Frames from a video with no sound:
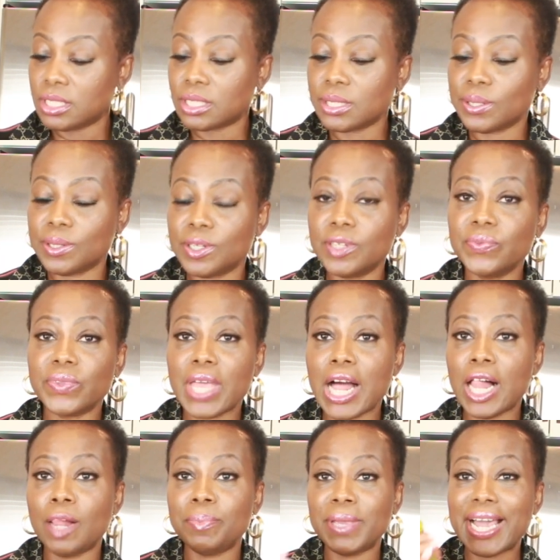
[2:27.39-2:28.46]
So
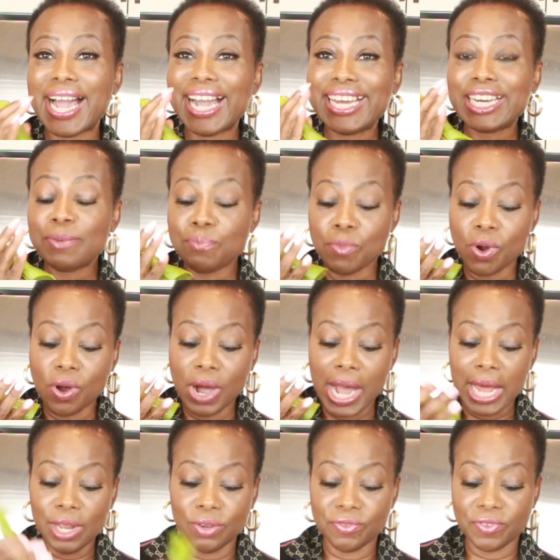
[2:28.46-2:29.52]
I'll be adding more
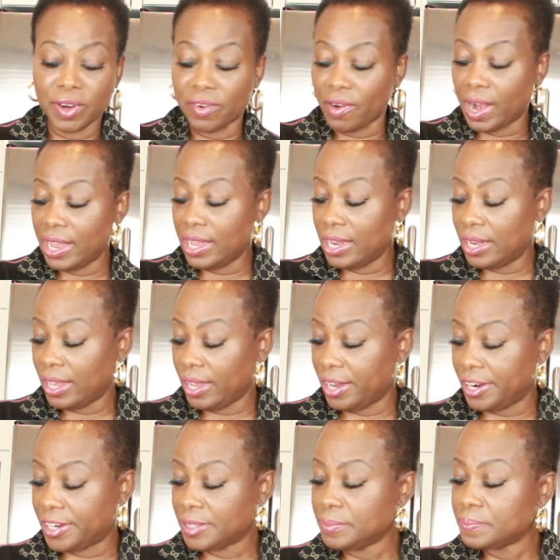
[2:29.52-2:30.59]
aloe vera in
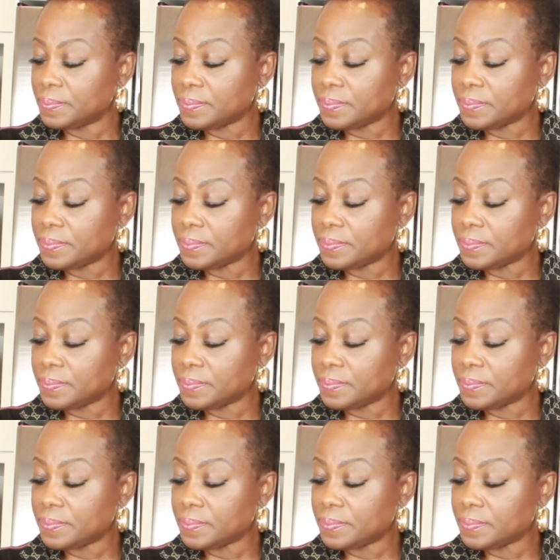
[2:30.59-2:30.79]
here.